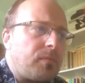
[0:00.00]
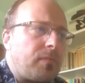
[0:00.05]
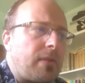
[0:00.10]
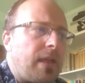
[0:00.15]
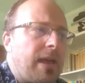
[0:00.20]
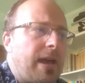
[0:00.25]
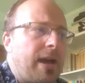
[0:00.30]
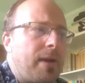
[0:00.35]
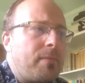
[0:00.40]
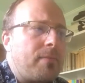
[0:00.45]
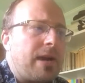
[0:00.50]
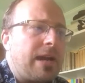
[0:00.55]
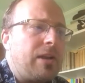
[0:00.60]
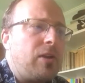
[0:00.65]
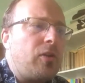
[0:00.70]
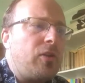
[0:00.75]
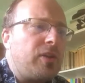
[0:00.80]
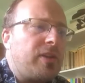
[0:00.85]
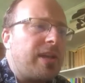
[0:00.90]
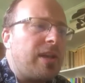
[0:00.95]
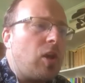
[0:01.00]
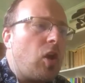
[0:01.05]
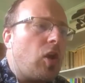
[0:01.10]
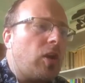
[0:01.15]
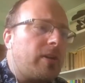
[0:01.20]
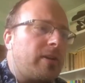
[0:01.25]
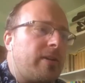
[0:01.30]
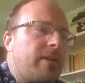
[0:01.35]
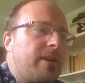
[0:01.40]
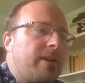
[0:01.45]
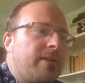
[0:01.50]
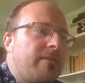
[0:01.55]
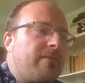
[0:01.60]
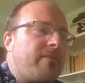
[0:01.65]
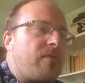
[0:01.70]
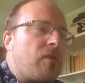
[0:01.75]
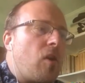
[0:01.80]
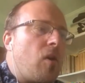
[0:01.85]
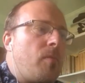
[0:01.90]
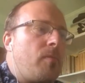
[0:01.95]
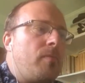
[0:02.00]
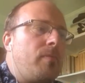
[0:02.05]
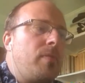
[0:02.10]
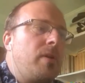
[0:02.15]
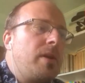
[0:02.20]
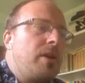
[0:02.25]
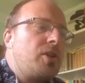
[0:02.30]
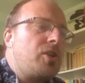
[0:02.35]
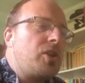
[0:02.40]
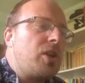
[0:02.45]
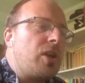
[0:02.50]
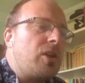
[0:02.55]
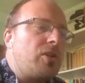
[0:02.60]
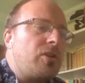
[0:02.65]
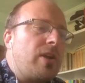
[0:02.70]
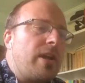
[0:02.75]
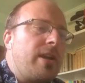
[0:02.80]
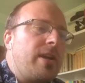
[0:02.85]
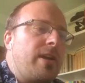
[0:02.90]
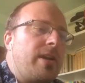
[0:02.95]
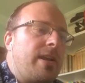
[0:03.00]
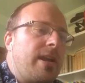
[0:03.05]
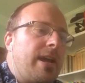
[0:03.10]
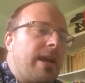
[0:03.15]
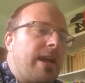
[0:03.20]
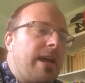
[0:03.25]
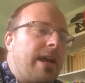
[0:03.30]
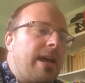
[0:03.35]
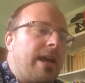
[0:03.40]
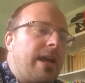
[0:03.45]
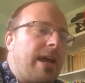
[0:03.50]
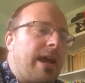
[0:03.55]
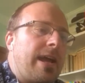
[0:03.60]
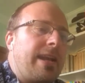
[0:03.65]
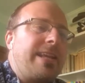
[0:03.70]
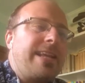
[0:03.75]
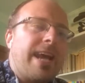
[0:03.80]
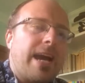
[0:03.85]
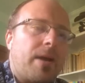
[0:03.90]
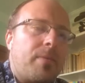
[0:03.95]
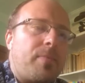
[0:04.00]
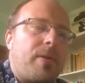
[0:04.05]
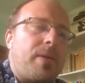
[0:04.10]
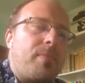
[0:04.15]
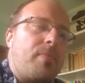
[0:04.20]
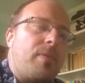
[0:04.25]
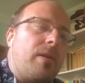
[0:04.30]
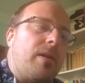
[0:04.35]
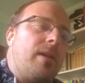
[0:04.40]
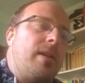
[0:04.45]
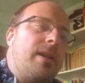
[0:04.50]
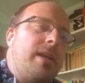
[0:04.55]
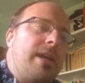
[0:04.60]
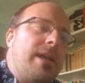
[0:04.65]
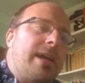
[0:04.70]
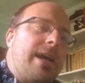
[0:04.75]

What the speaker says: I learnt a lot from children and young people,